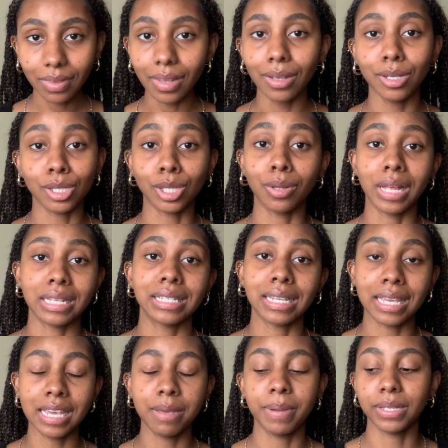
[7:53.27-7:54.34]
So that's the
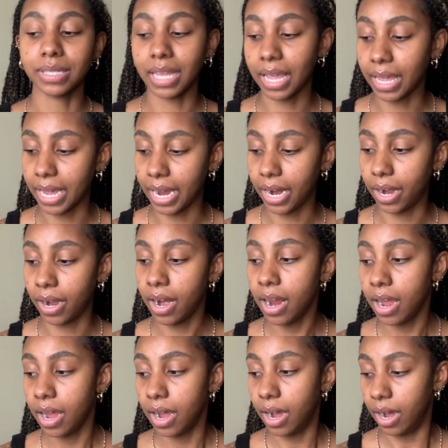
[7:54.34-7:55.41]
key about skincare.
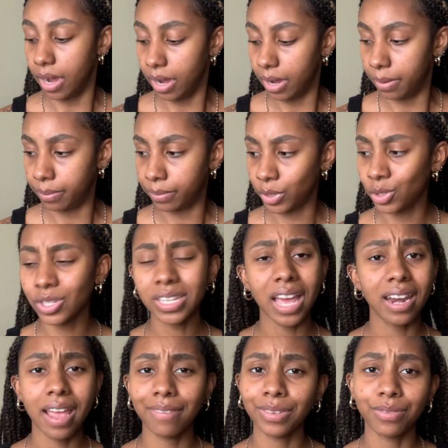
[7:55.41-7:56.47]
You just kind
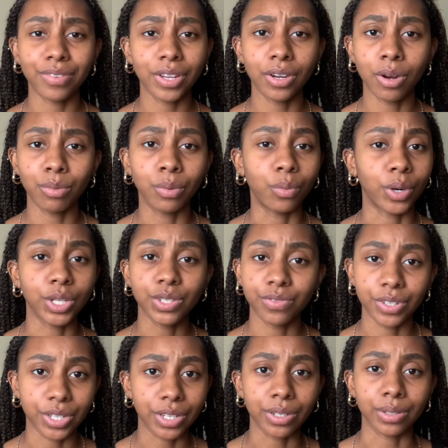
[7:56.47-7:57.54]
of have to figure out what works for
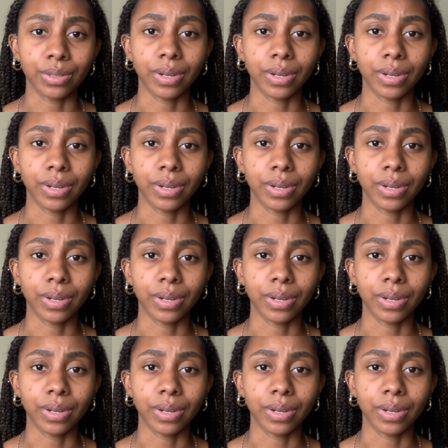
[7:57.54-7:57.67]
you.